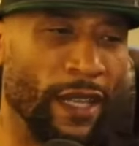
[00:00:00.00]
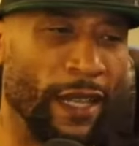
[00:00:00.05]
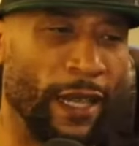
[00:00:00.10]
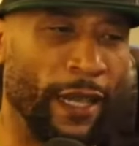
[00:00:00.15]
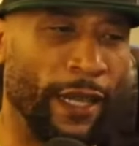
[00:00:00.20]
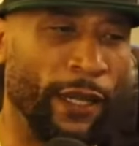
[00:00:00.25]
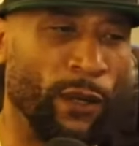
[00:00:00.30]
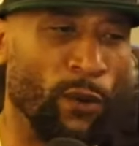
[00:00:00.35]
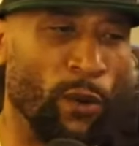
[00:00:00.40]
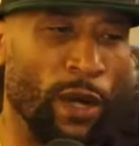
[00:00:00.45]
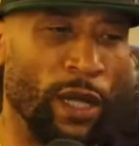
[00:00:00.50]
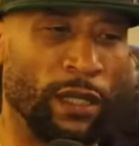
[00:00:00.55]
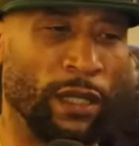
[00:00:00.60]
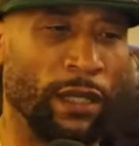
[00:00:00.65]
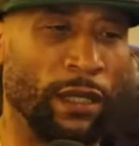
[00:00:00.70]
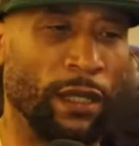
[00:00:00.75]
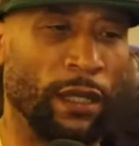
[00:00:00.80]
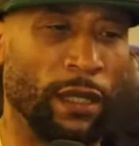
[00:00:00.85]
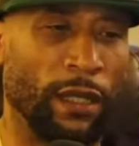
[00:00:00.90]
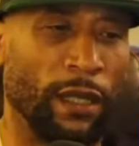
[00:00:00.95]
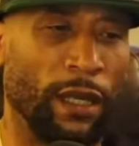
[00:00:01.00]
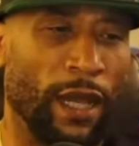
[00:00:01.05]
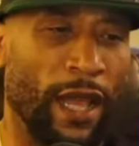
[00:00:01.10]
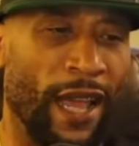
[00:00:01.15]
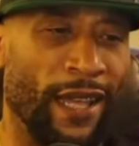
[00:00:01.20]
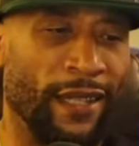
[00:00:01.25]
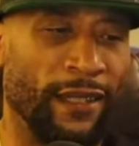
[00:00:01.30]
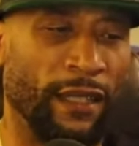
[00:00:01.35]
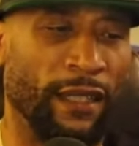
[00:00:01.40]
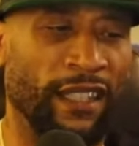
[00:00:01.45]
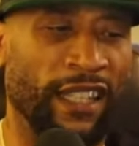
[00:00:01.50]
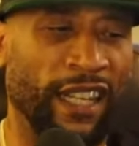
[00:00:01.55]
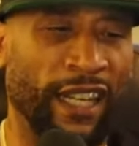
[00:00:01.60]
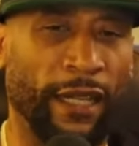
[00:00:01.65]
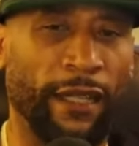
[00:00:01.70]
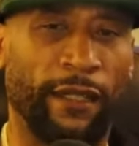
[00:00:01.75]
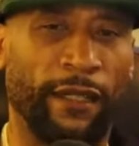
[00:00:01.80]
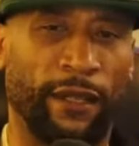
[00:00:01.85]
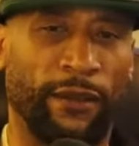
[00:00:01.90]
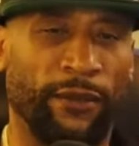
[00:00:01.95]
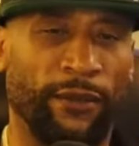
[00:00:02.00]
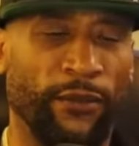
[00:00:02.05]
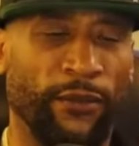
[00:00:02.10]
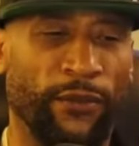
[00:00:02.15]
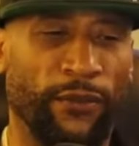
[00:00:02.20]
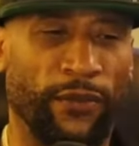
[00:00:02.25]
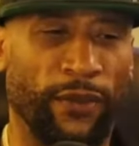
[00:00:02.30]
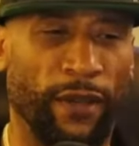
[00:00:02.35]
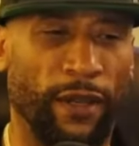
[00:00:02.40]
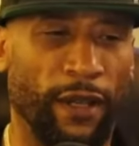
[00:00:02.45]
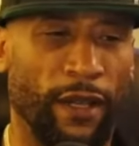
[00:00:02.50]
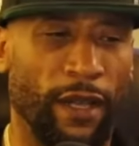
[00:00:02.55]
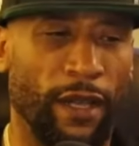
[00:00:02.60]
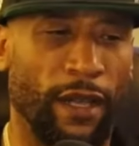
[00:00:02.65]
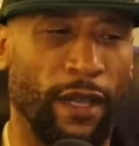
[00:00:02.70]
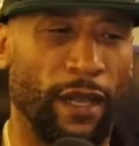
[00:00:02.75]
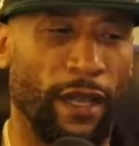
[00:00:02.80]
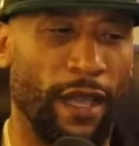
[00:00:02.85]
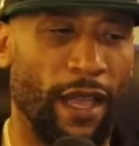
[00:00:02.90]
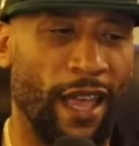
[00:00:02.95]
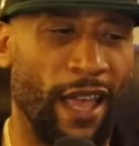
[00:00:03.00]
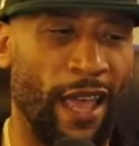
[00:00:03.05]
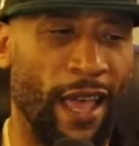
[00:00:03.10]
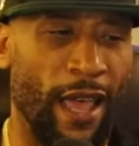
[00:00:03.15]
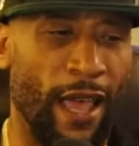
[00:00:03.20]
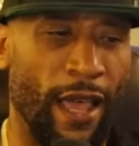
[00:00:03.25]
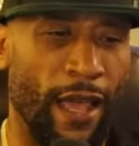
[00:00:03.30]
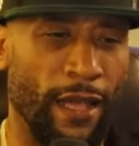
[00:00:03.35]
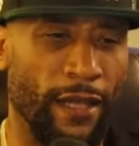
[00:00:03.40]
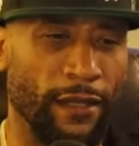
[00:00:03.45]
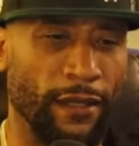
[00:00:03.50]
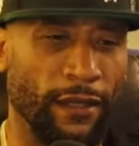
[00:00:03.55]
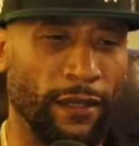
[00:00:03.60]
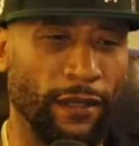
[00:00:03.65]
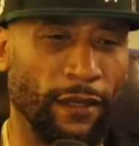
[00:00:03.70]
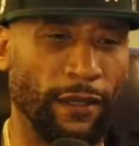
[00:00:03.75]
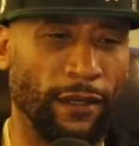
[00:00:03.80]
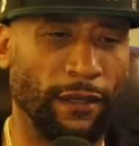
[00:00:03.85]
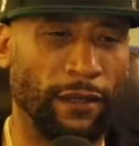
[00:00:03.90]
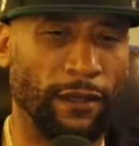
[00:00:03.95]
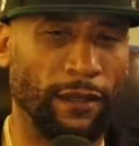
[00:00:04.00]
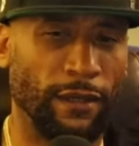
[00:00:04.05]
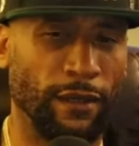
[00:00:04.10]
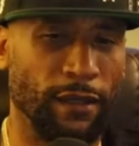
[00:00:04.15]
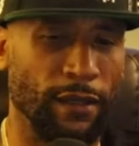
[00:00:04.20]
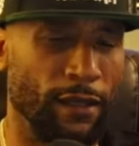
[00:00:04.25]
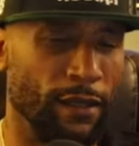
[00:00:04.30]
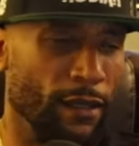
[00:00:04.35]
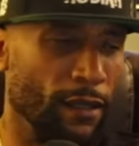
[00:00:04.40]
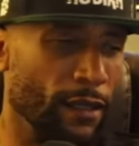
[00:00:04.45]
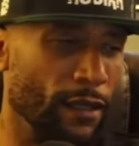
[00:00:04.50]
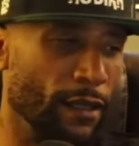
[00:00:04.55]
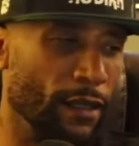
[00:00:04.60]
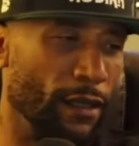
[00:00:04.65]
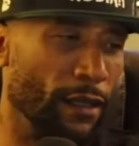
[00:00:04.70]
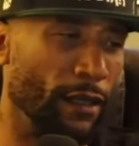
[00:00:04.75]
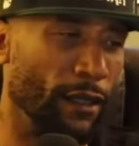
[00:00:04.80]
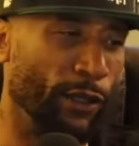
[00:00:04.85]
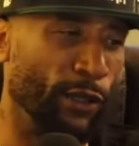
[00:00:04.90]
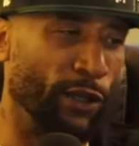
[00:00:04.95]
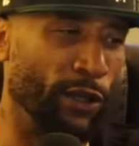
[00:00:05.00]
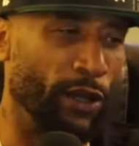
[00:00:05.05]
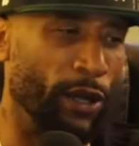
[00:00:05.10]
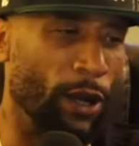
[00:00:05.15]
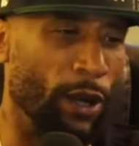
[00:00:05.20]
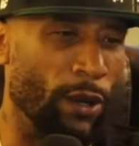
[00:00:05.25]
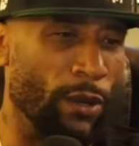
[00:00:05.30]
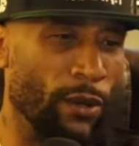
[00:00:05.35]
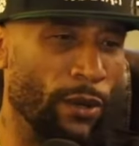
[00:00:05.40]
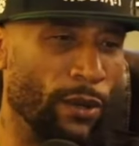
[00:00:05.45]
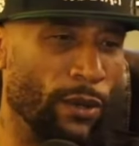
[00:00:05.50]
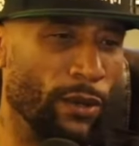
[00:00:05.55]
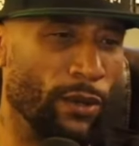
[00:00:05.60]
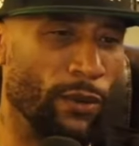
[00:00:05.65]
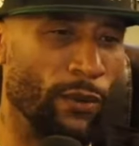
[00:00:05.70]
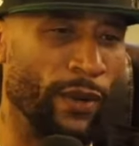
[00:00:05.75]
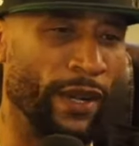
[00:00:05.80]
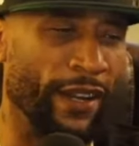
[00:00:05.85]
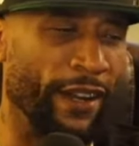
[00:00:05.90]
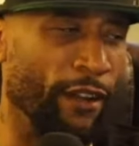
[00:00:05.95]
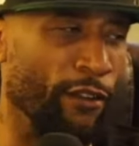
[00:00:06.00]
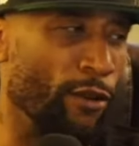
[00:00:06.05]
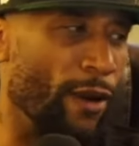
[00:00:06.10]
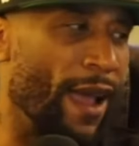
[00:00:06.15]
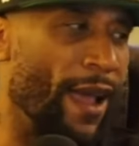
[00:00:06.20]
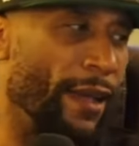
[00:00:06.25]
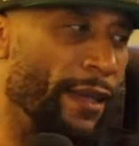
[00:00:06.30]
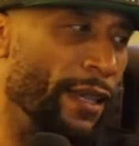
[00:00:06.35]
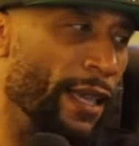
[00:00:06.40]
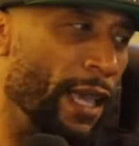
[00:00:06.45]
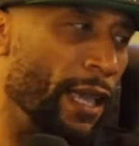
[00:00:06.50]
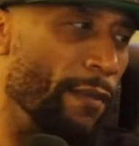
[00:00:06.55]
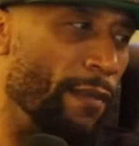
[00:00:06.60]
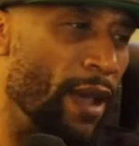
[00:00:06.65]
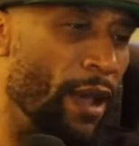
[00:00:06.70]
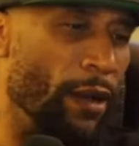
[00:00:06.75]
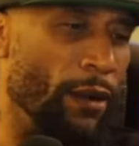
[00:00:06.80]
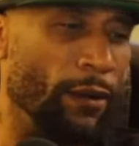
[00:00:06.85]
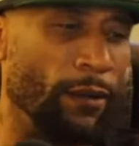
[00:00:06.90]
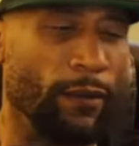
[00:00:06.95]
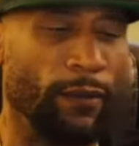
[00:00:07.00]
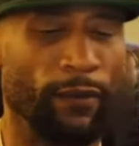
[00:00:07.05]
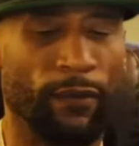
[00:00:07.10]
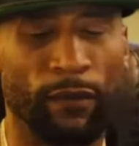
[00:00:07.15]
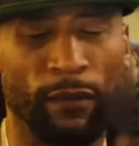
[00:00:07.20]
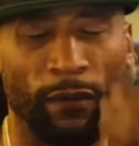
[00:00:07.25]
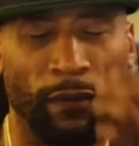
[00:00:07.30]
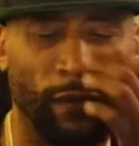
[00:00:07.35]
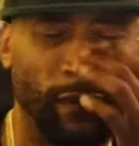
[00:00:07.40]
and it wasn't as addictive as, you know, when the crack came out. Mm